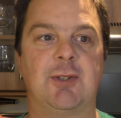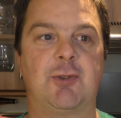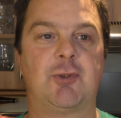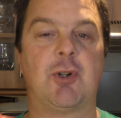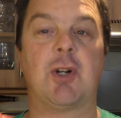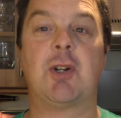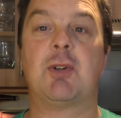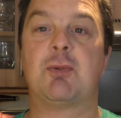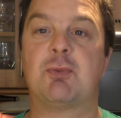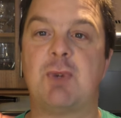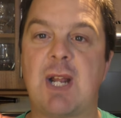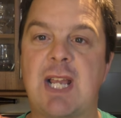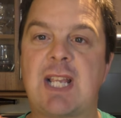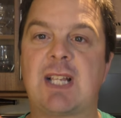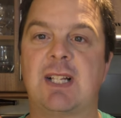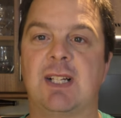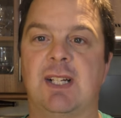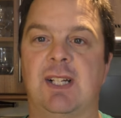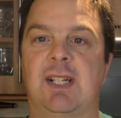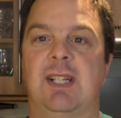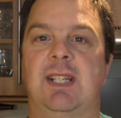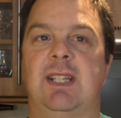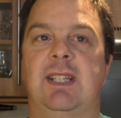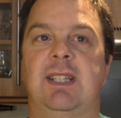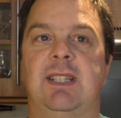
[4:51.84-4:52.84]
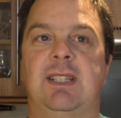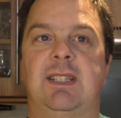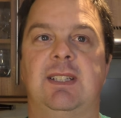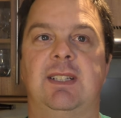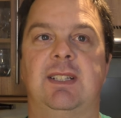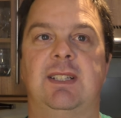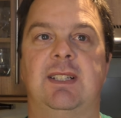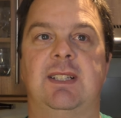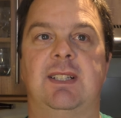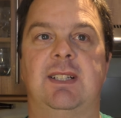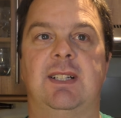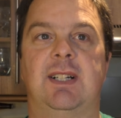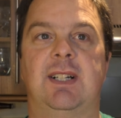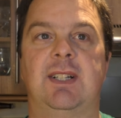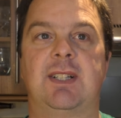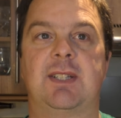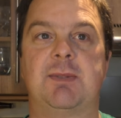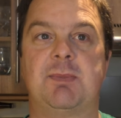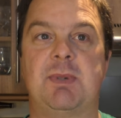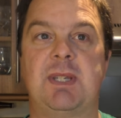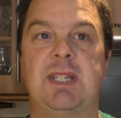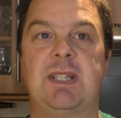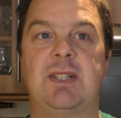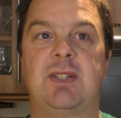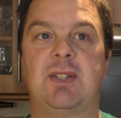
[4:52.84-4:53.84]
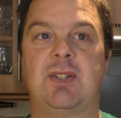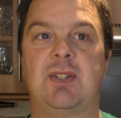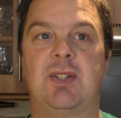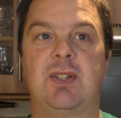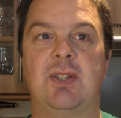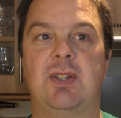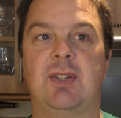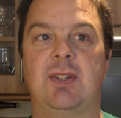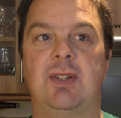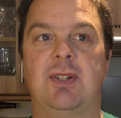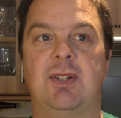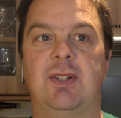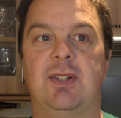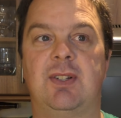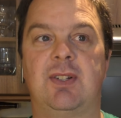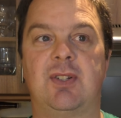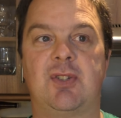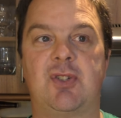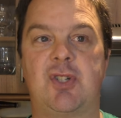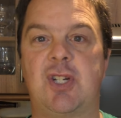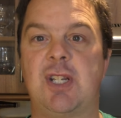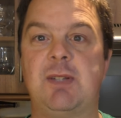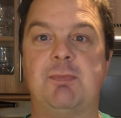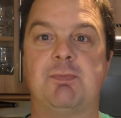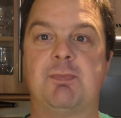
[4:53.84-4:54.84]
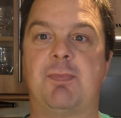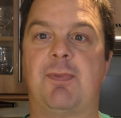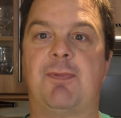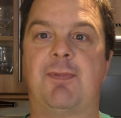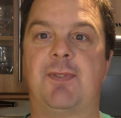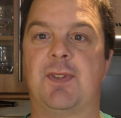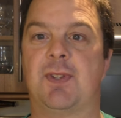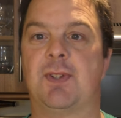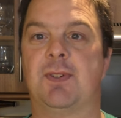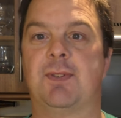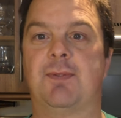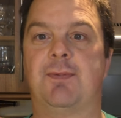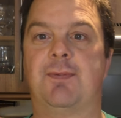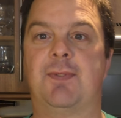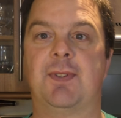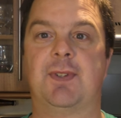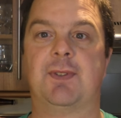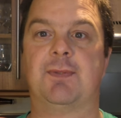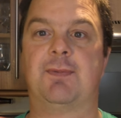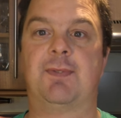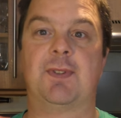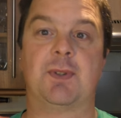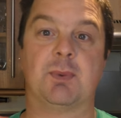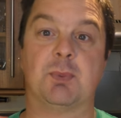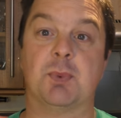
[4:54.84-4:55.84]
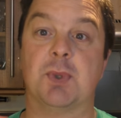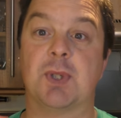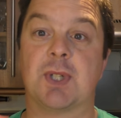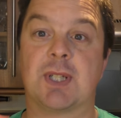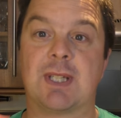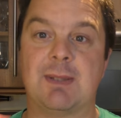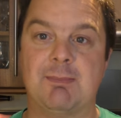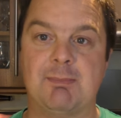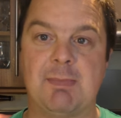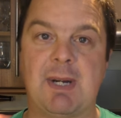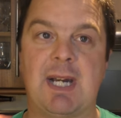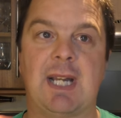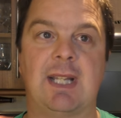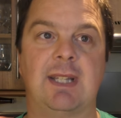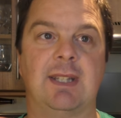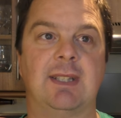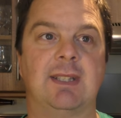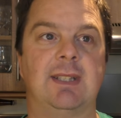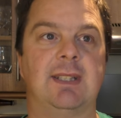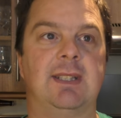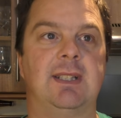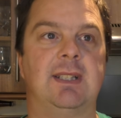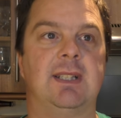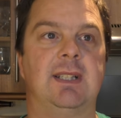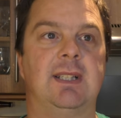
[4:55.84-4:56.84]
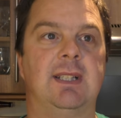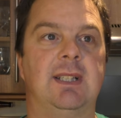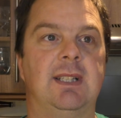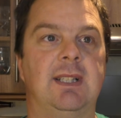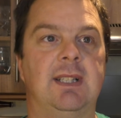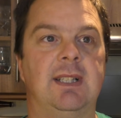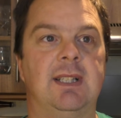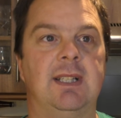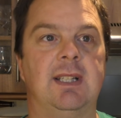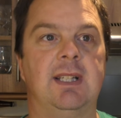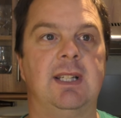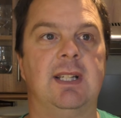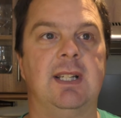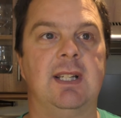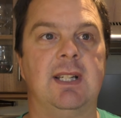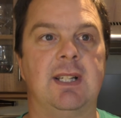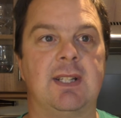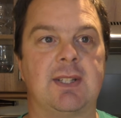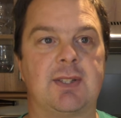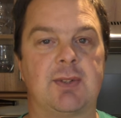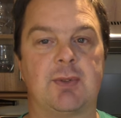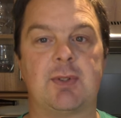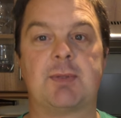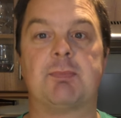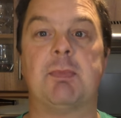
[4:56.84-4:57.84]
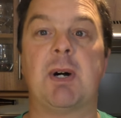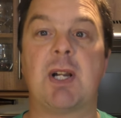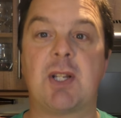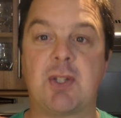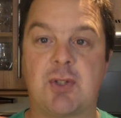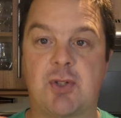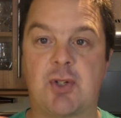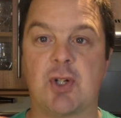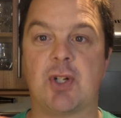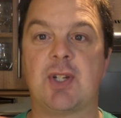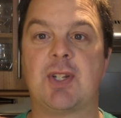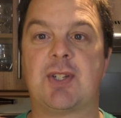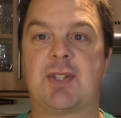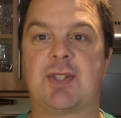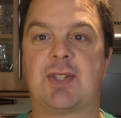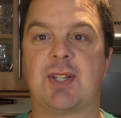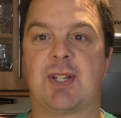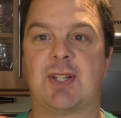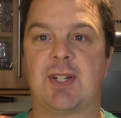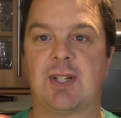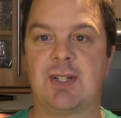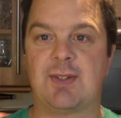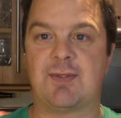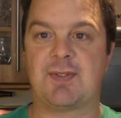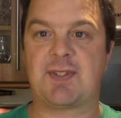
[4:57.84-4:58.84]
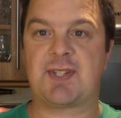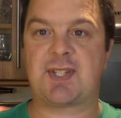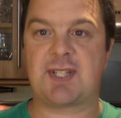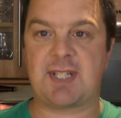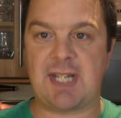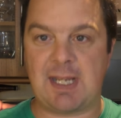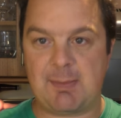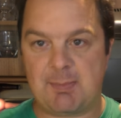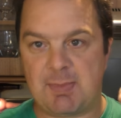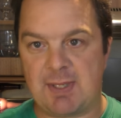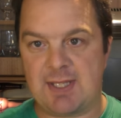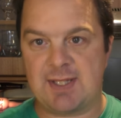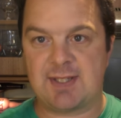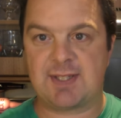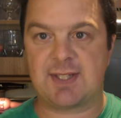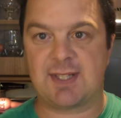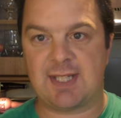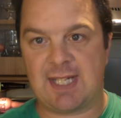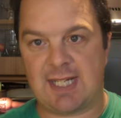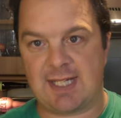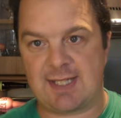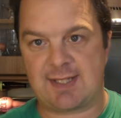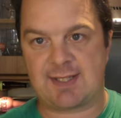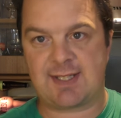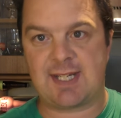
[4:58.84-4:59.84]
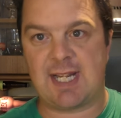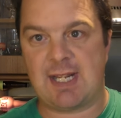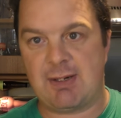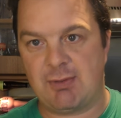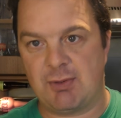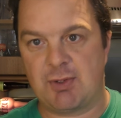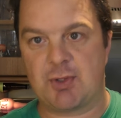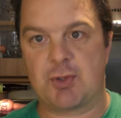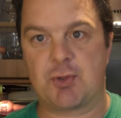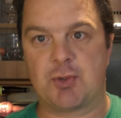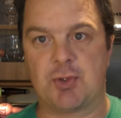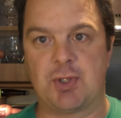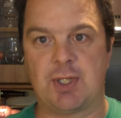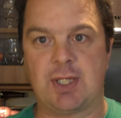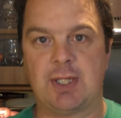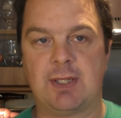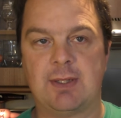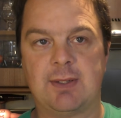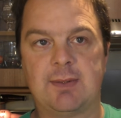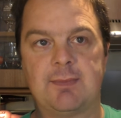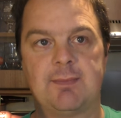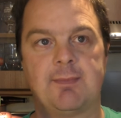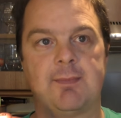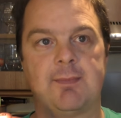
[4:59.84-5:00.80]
drunk regularly, and to be cheap for the for the for the working man. So it's my choice to kind of step into that territory.